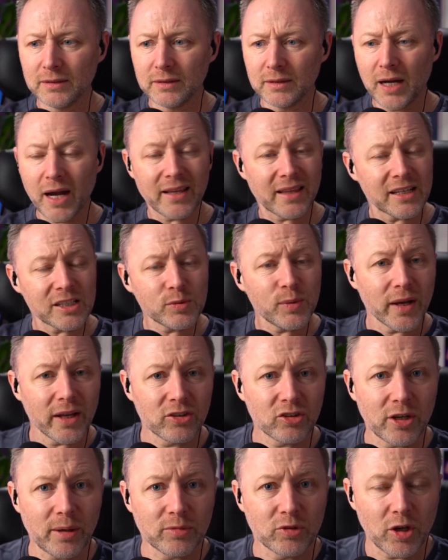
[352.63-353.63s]
Aye, that's why I
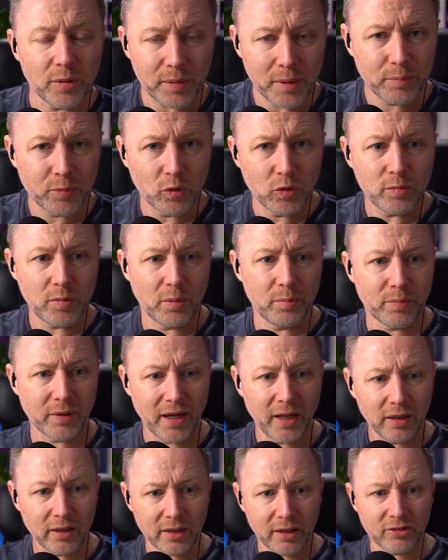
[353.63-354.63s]
tripped up. I broke my
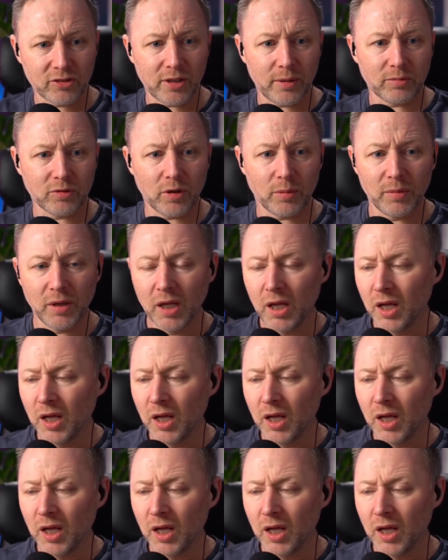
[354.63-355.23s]
umbrella and I tripped up.